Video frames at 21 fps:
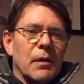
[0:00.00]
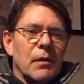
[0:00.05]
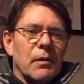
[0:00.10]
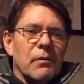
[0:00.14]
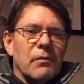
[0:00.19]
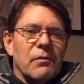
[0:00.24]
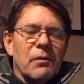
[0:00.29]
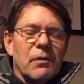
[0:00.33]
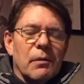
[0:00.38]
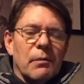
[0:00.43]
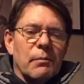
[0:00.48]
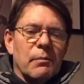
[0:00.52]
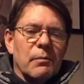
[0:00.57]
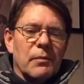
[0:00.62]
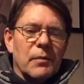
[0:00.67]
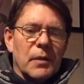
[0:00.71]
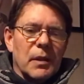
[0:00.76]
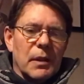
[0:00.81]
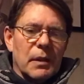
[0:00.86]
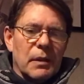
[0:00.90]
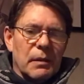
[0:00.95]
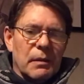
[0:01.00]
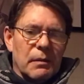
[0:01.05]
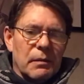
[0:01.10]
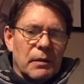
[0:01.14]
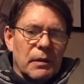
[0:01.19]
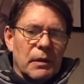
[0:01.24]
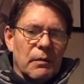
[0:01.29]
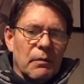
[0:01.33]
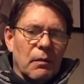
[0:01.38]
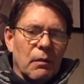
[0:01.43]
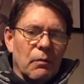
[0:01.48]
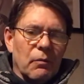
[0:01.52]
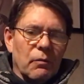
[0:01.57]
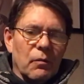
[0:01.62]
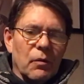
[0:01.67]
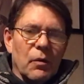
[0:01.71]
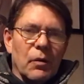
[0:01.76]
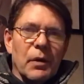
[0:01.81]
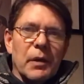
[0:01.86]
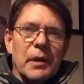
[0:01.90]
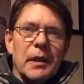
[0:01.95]
from dear old
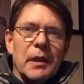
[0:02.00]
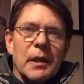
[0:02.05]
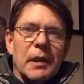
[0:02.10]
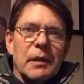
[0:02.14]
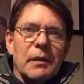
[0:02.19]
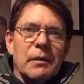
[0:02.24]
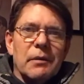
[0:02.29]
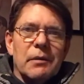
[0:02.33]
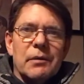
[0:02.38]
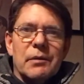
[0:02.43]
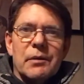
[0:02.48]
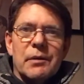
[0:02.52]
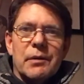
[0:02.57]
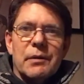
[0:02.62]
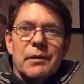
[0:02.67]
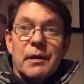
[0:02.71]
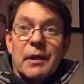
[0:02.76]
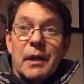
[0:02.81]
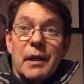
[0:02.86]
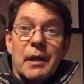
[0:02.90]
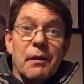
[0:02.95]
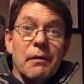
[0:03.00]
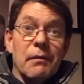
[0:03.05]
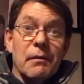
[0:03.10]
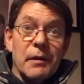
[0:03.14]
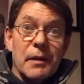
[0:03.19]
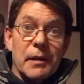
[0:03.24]
Roy, and here it